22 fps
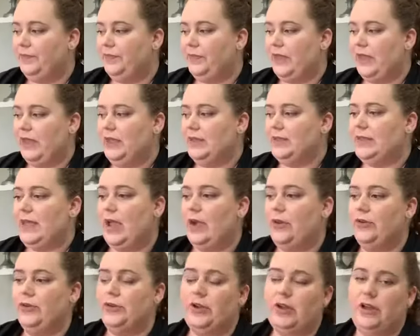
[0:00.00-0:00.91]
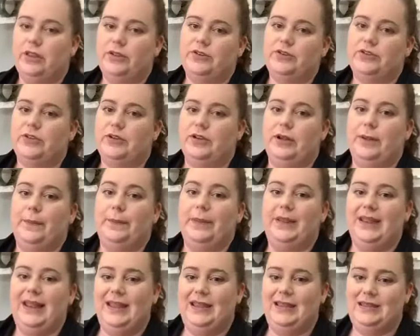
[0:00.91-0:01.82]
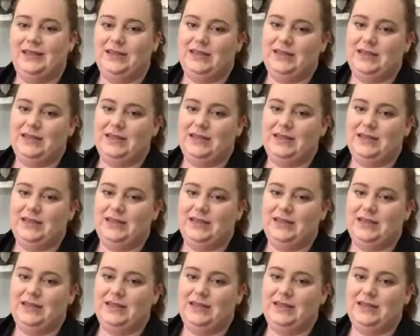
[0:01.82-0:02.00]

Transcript: is how your colors are going to blend